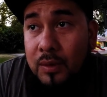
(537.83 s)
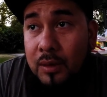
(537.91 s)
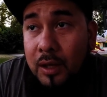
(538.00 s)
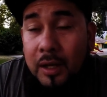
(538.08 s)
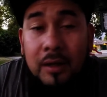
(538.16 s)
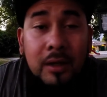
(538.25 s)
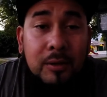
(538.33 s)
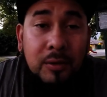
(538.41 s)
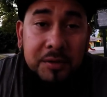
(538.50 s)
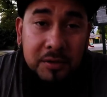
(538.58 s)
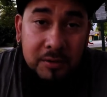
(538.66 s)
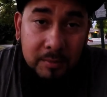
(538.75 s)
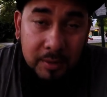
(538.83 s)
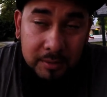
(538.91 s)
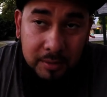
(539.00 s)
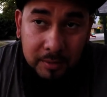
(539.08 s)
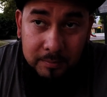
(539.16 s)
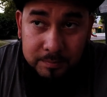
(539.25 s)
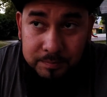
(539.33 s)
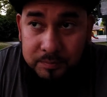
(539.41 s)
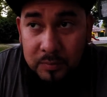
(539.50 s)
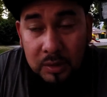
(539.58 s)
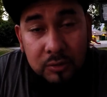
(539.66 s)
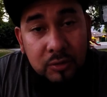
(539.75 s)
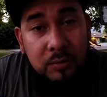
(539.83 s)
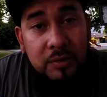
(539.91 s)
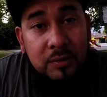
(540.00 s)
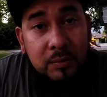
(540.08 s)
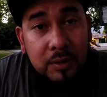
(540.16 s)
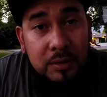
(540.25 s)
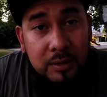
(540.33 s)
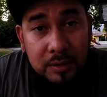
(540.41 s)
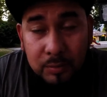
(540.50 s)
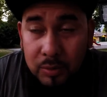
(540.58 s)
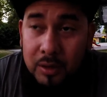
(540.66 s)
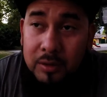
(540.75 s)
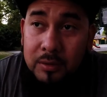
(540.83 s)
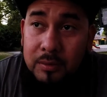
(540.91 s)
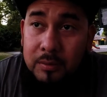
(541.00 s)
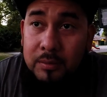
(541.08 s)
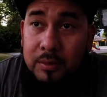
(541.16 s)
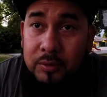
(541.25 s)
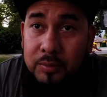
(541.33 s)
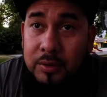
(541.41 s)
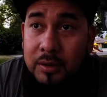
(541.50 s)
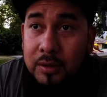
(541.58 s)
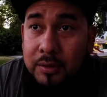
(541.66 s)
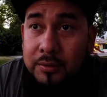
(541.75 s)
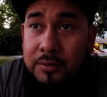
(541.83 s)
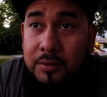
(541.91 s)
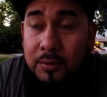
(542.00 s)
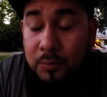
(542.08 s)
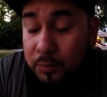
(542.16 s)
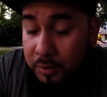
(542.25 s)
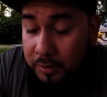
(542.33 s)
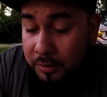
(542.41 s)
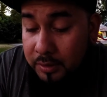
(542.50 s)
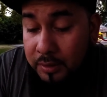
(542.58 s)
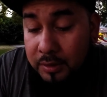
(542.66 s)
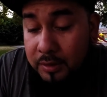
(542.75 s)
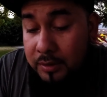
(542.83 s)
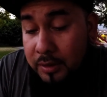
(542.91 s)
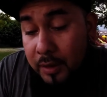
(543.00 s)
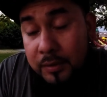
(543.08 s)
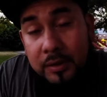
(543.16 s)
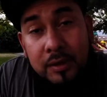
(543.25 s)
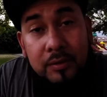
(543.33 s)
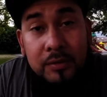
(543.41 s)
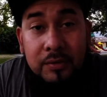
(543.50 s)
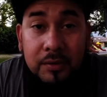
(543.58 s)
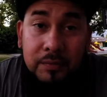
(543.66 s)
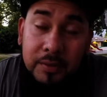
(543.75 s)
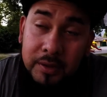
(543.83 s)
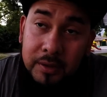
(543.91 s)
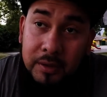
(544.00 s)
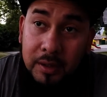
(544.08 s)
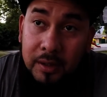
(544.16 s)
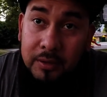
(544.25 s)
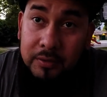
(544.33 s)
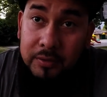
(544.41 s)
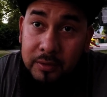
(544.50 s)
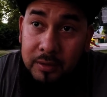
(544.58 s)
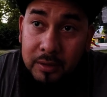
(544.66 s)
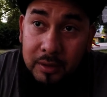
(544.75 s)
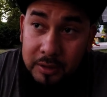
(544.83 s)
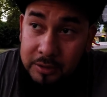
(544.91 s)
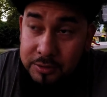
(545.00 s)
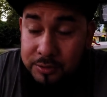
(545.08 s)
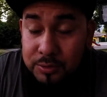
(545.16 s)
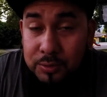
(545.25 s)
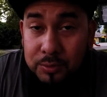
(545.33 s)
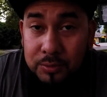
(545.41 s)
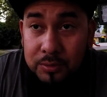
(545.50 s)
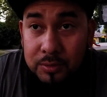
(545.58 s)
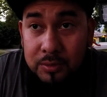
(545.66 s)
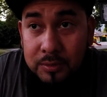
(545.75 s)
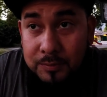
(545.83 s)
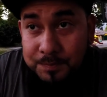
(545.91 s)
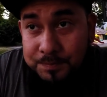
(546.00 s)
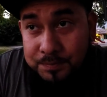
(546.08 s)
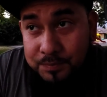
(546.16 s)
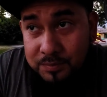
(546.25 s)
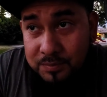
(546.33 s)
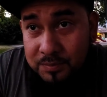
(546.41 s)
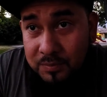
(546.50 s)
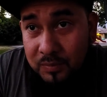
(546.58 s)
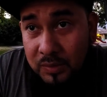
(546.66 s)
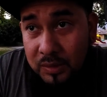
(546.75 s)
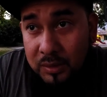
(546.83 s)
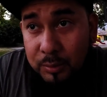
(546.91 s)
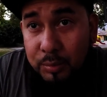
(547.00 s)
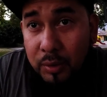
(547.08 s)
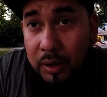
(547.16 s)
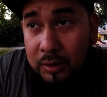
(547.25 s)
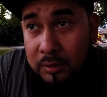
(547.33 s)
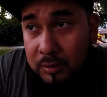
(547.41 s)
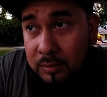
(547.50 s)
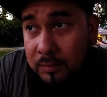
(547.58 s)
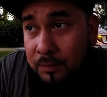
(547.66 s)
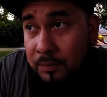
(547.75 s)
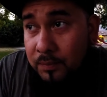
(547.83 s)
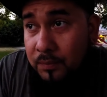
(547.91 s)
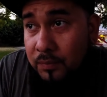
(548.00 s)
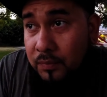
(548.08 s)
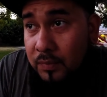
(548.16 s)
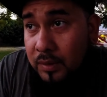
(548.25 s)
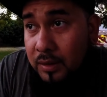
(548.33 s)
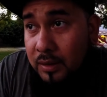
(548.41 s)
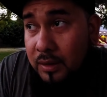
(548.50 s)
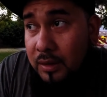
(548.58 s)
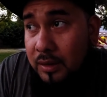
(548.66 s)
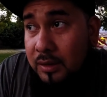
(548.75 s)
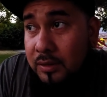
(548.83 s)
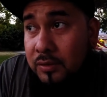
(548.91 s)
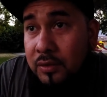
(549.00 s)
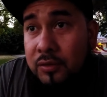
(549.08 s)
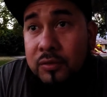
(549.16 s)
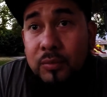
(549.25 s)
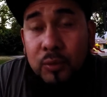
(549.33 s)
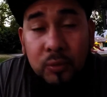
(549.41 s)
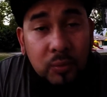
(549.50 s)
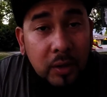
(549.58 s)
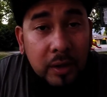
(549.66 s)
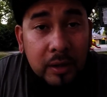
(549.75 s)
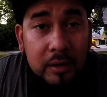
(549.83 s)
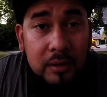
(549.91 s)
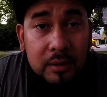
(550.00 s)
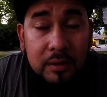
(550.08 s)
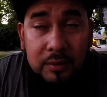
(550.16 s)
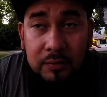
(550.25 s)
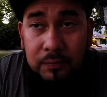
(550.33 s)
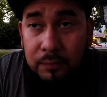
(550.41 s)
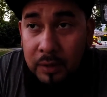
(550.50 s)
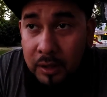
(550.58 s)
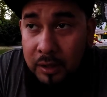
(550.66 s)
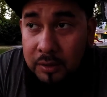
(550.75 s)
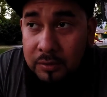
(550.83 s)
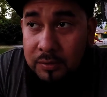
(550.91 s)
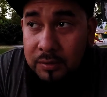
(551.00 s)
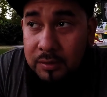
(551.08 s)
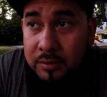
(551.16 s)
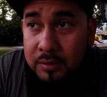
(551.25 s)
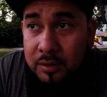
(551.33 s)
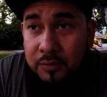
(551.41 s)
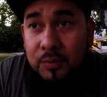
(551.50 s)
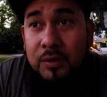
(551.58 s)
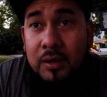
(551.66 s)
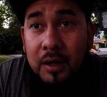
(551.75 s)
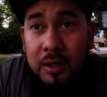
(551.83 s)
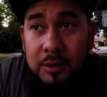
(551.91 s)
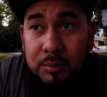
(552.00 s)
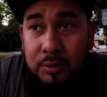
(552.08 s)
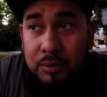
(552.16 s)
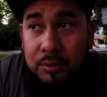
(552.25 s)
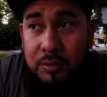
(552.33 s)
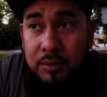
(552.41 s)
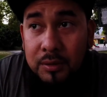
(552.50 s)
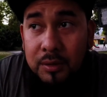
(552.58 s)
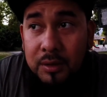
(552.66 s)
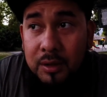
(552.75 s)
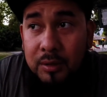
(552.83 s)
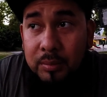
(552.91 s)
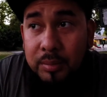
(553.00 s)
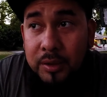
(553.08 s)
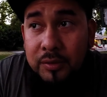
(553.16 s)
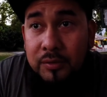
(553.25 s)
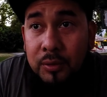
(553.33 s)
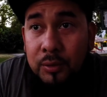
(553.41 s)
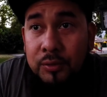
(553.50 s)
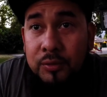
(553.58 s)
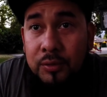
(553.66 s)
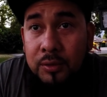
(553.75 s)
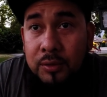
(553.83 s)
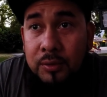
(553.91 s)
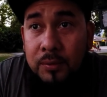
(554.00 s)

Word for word: got a lot of questions about that. So the reason we didn't take the Bronco is because one, that would have killed us on fucking gas, and two, the Bronco is a smooth ride. It's fast. It's reliable but it's also